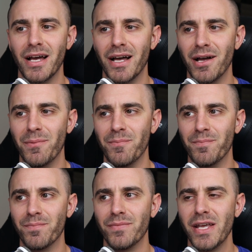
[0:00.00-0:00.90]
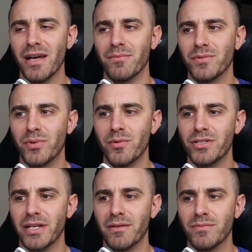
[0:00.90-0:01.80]
Um, yeah, that's pretty
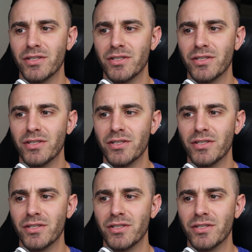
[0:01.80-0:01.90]
much it.